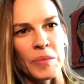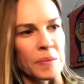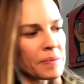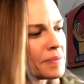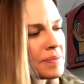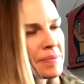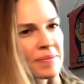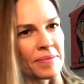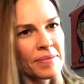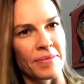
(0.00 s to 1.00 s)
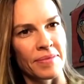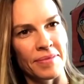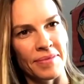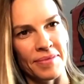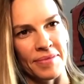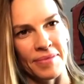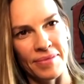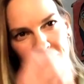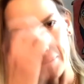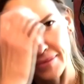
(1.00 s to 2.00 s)

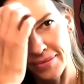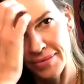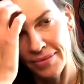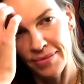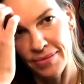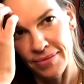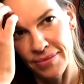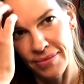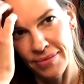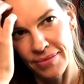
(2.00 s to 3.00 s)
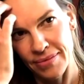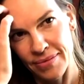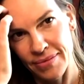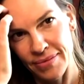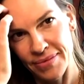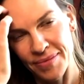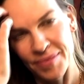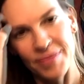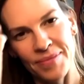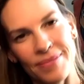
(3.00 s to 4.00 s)

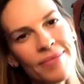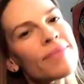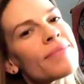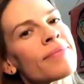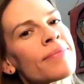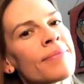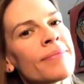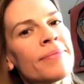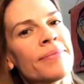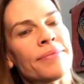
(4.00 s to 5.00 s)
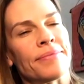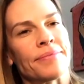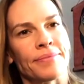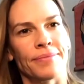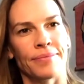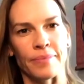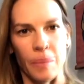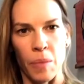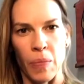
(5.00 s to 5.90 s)
No words are spoken by the person on screen.